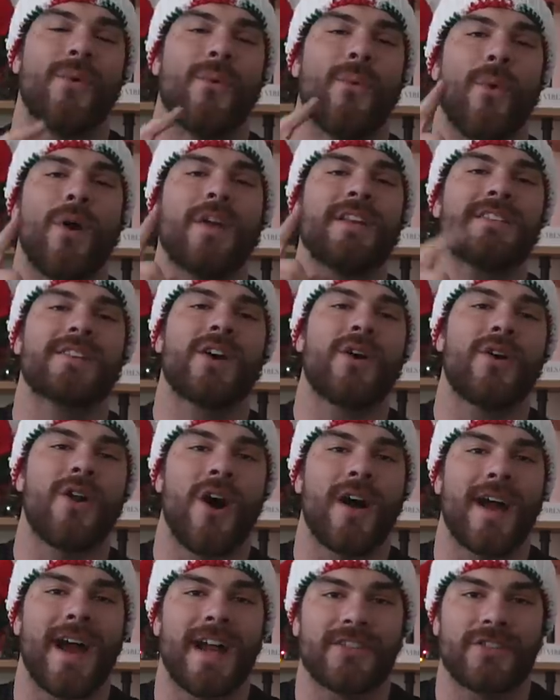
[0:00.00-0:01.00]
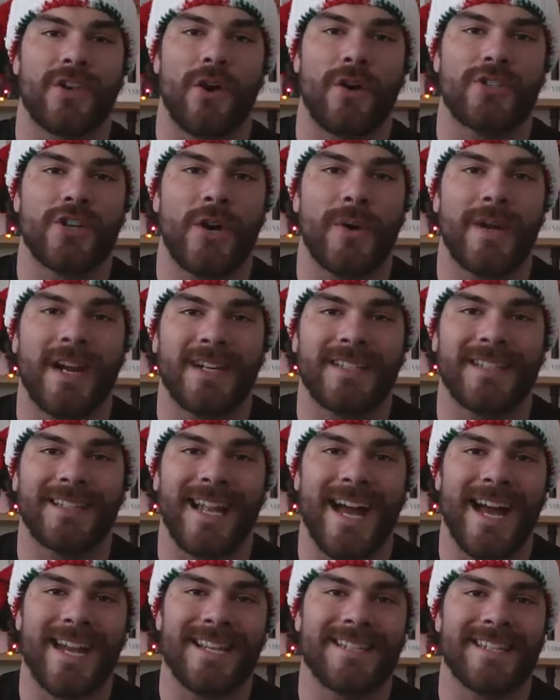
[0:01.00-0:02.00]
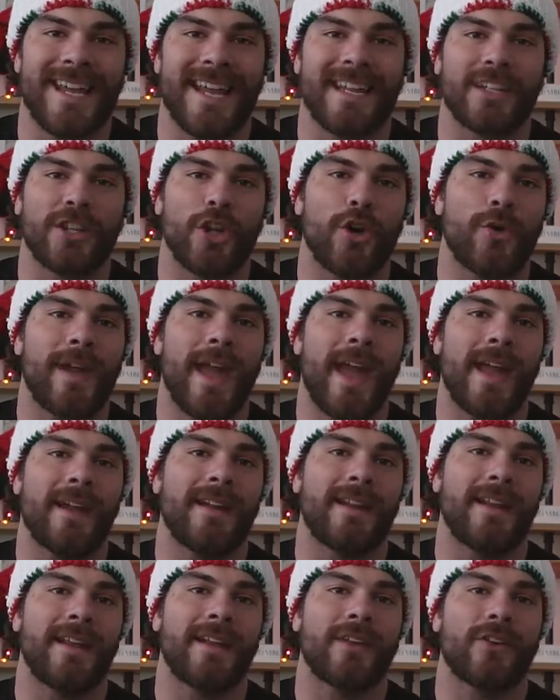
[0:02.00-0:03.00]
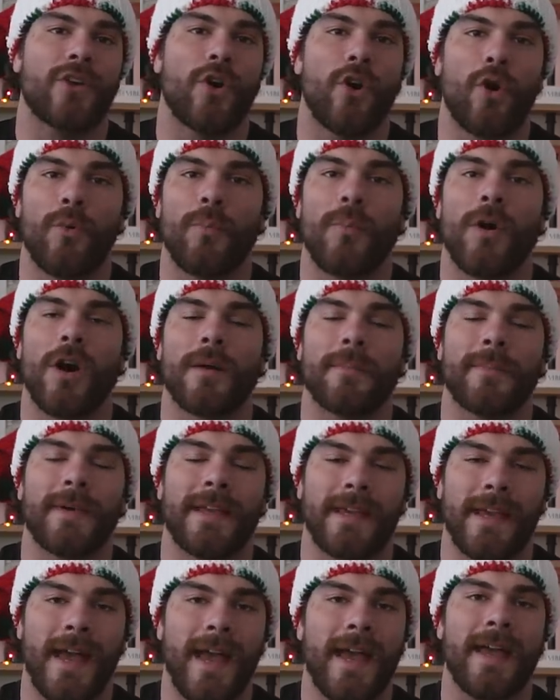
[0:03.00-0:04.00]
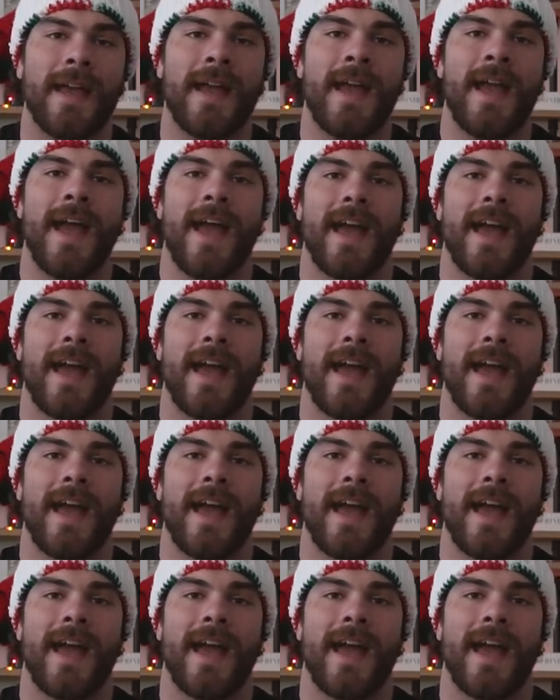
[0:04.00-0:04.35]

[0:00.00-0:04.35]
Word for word: What is going on guys? Kosho here at the Lion's Den located in Colmar, PA.